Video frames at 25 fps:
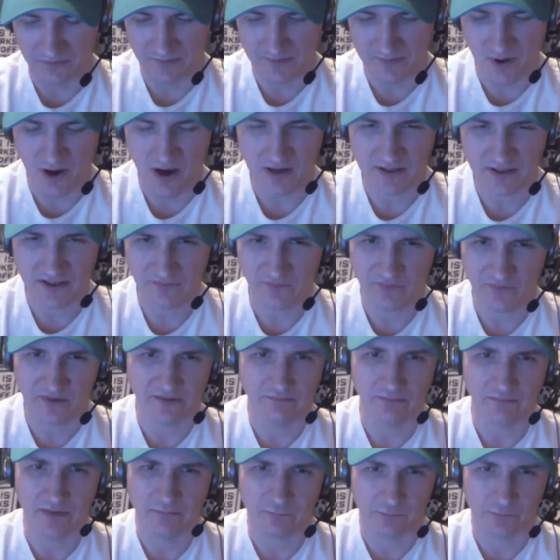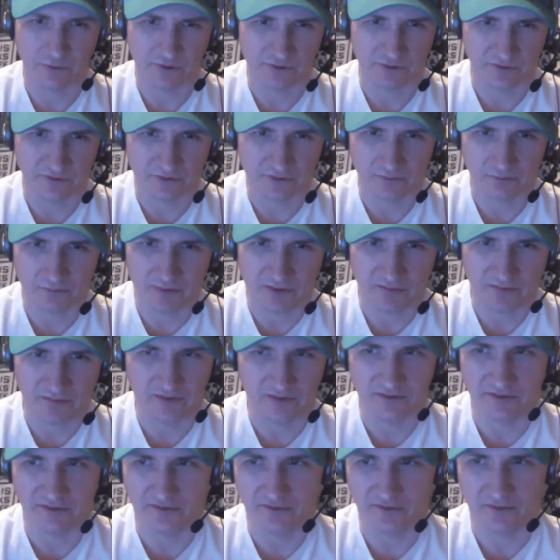hockey fans' memories are
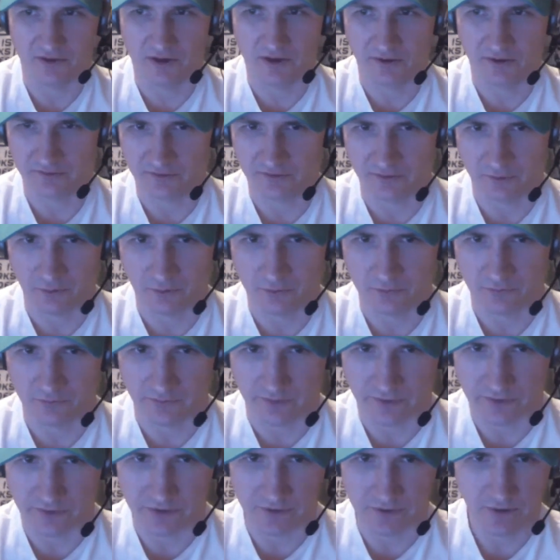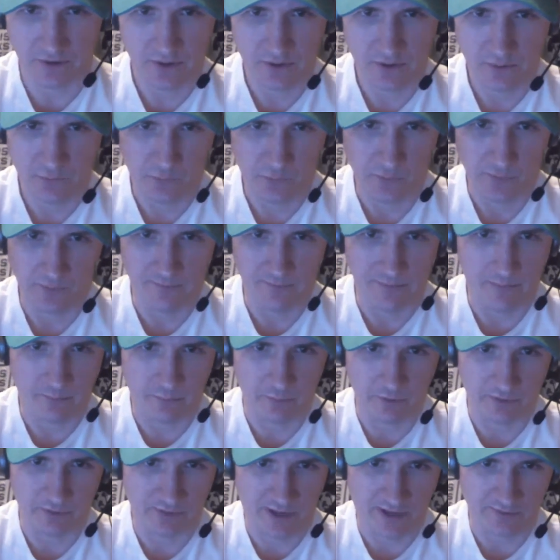basically as long as a goldfish. We remember
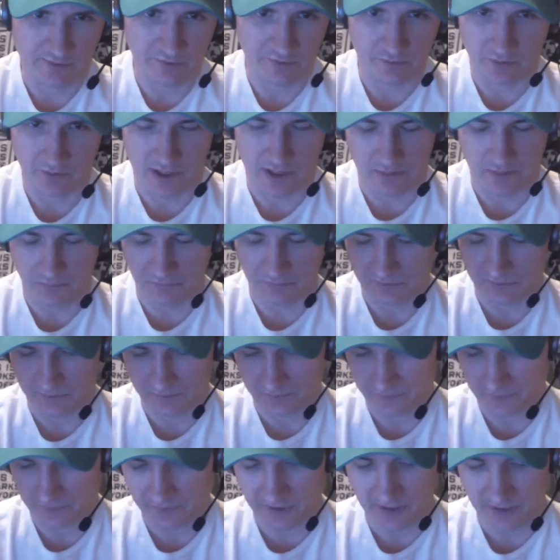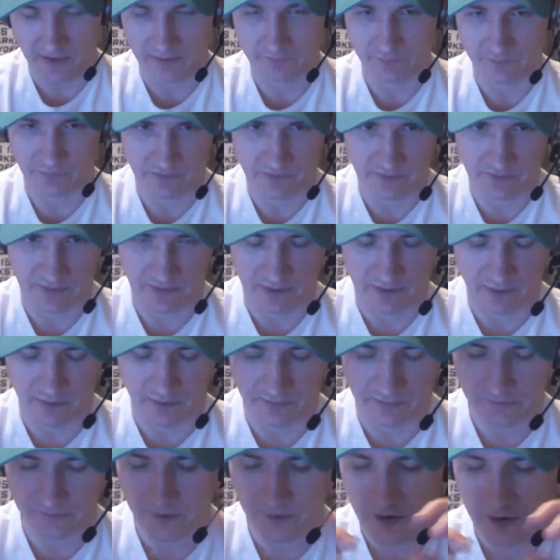the last two games and forget everything
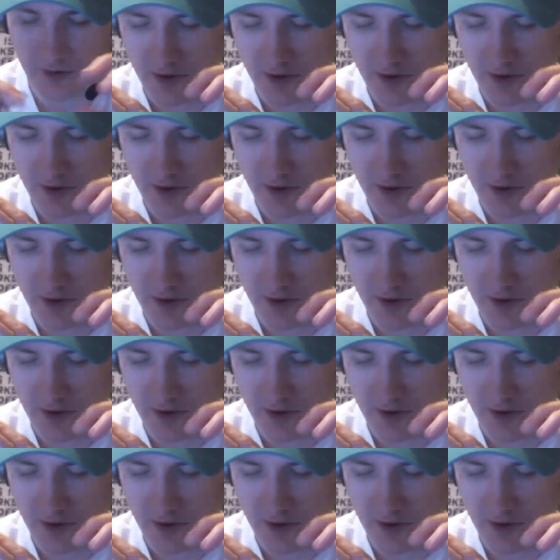else.